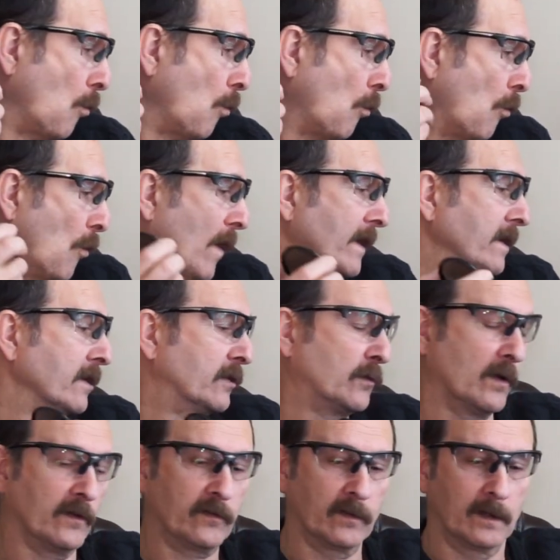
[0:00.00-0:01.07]
when you're
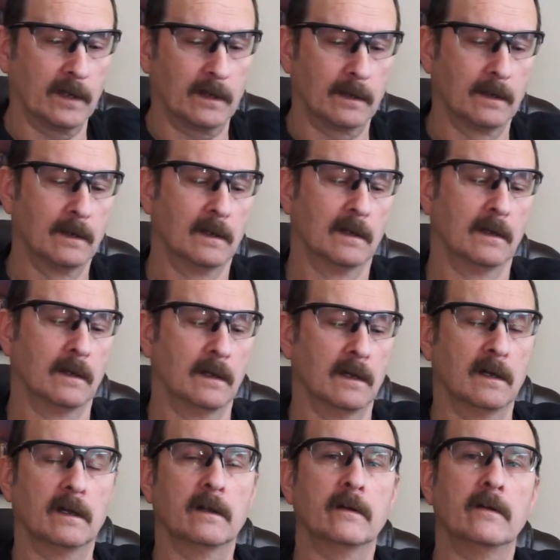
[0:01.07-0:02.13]
twisting it
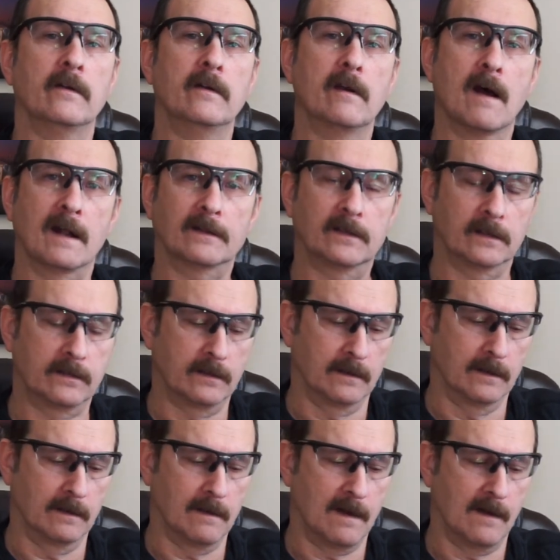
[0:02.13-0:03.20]
not to
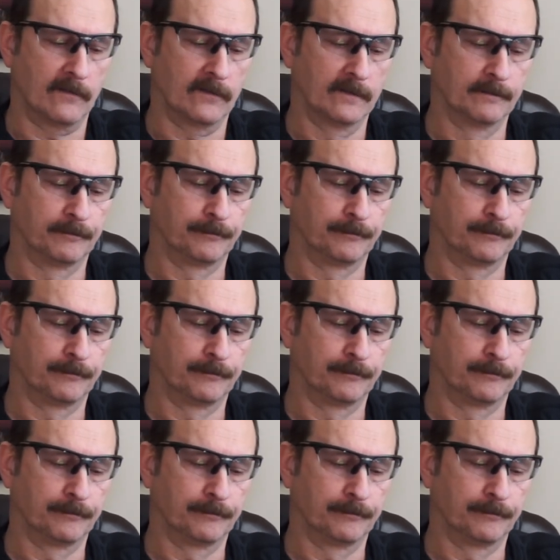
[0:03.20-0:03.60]
turn it off,